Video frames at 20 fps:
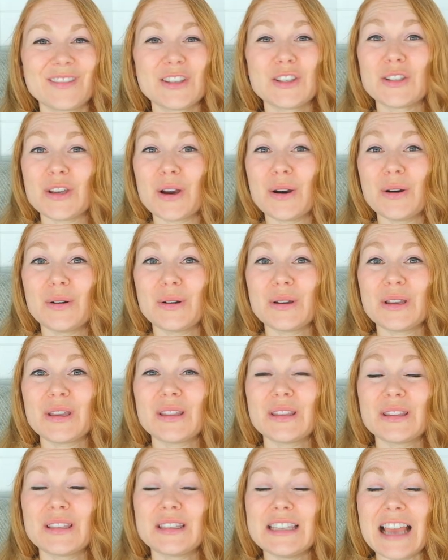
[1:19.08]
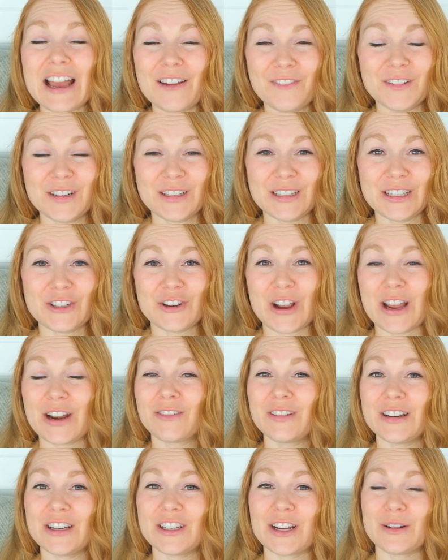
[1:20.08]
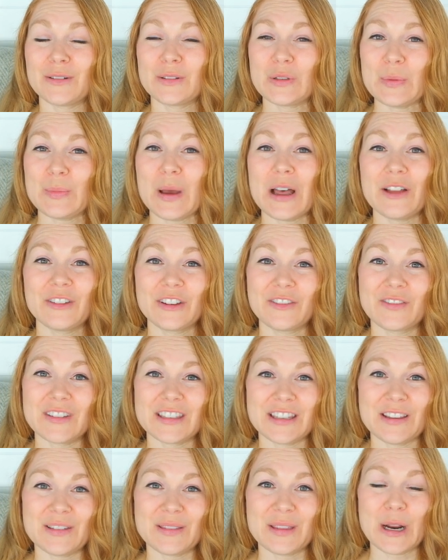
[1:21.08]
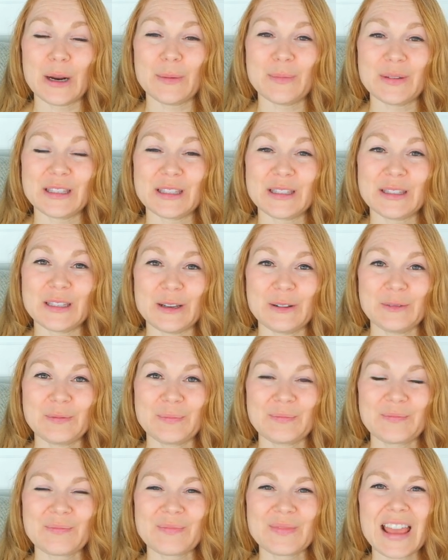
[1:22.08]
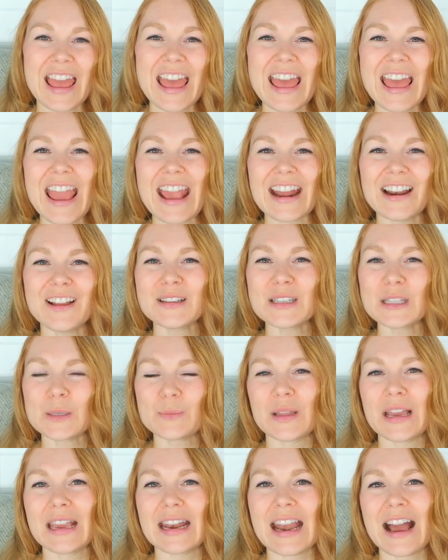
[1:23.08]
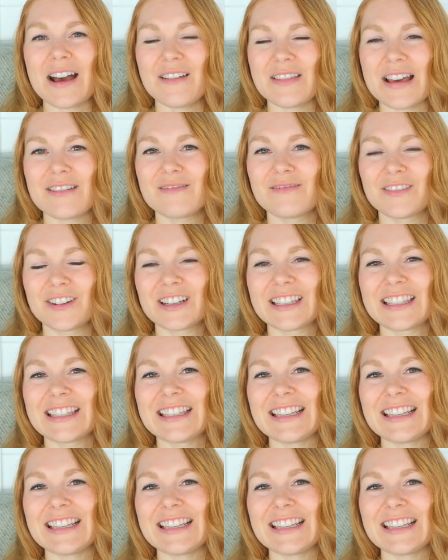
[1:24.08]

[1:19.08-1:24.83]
So definitely try to reach out to a pelvic physiotherapist soon. And I'll explain how that works